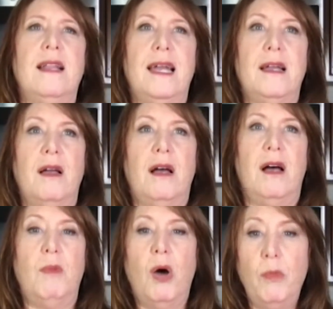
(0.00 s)
like
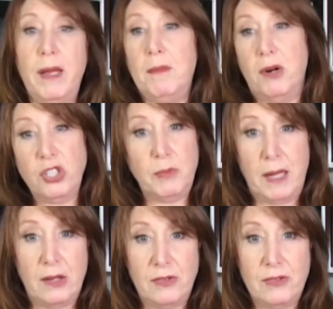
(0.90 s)
um, homemade
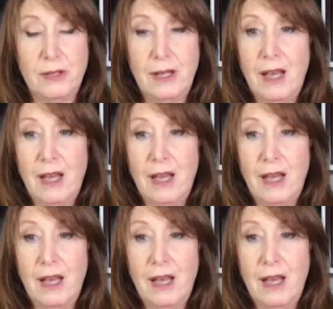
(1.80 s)
marshmallows